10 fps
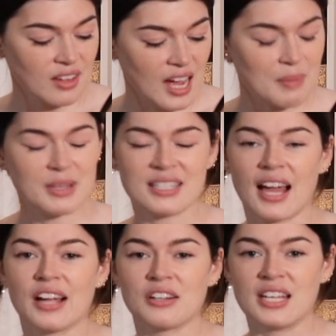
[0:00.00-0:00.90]
I'm in
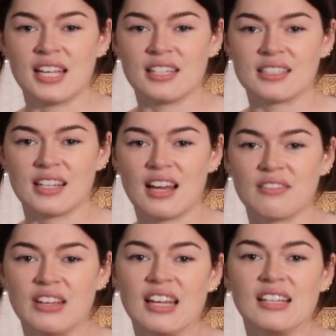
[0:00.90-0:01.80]
dire need
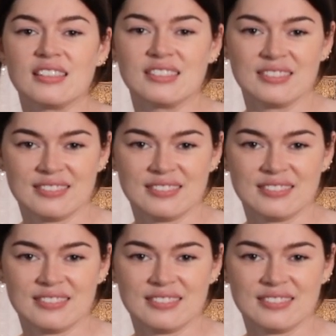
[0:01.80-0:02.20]
of it.